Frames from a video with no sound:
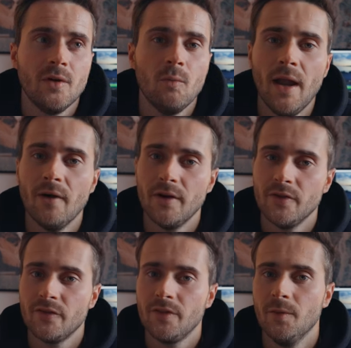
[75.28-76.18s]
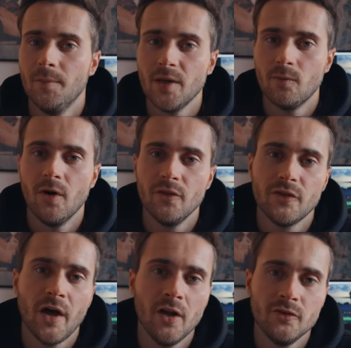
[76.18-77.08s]
Whereas the big ones,
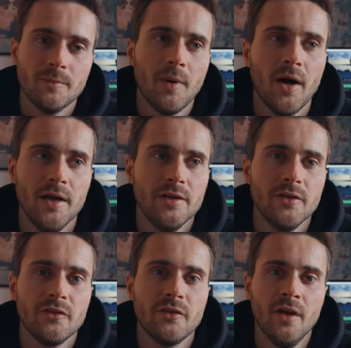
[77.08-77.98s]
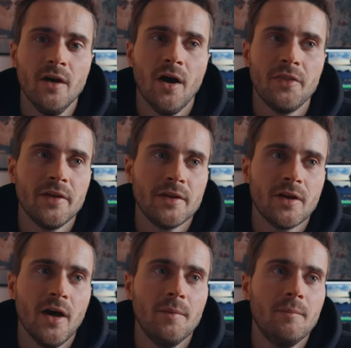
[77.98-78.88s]
the 100 milers, I
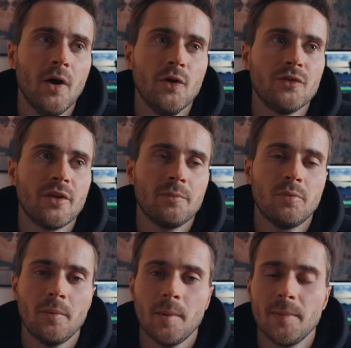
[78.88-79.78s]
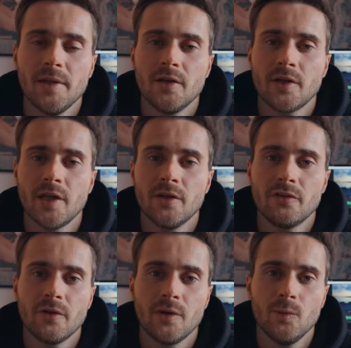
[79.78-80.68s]
think at most I'd probably be looking at
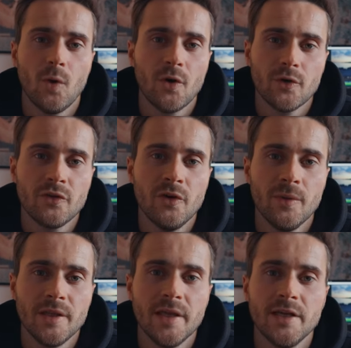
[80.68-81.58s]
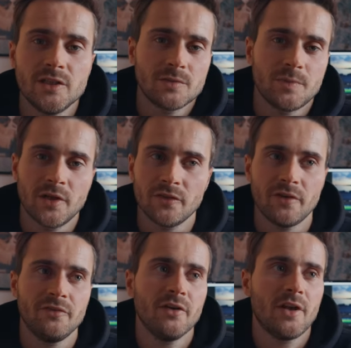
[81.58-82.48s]
doing one or two a year, just because I
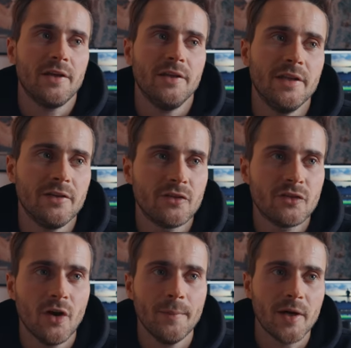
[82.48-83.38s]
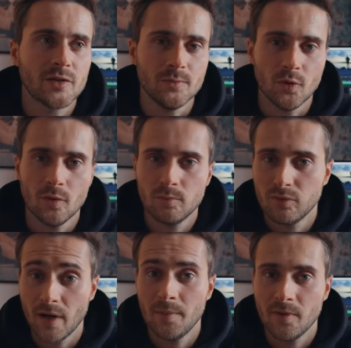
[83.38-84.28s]
feel like you need so much more
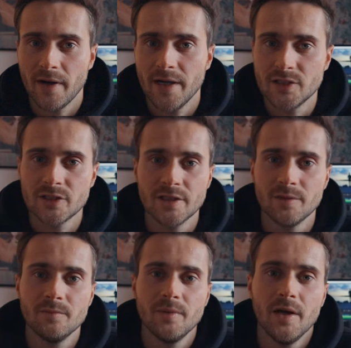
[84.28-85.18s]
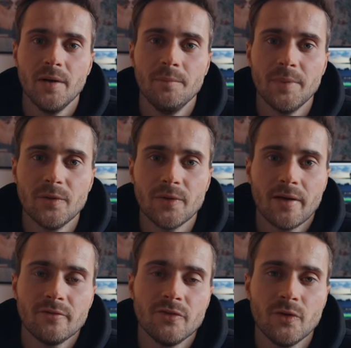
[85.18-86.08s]
preparation and build
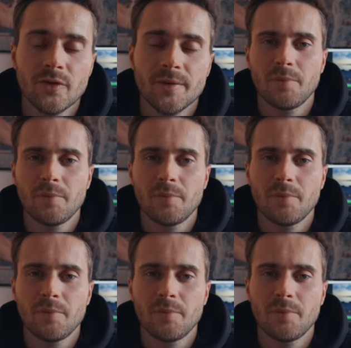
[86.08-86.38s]
up for them.